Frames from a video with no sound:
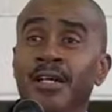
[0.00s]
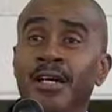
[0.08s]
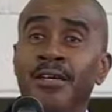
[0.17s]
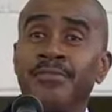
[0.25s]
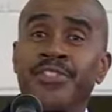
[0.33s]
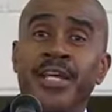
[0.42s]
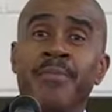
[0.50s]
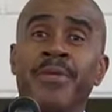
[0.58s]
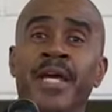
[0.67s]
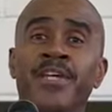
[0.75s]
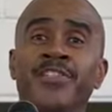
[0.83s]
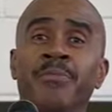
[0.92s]
If
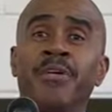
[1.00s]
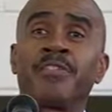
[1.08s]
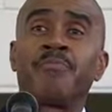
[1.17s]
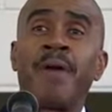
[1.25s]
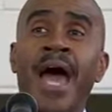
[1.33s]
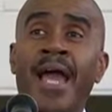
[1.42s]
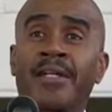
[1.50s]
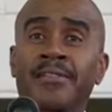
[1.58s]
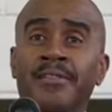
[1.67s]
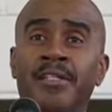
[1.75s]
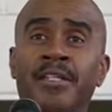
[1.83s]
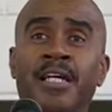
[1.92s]
gymnasium is
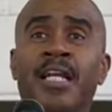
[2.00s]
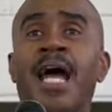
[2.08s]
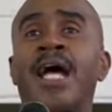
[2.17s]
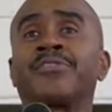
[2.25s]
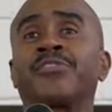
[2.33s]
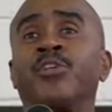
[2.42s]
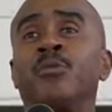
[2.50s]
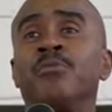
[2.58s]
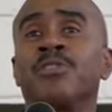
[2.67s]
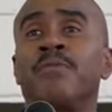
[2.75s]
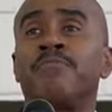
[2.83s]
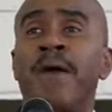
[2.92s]
packed and the
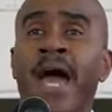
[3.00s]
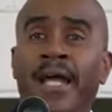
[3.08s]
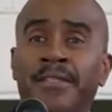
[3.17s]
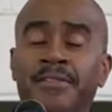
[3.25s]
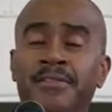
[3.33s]
classrooms are packed,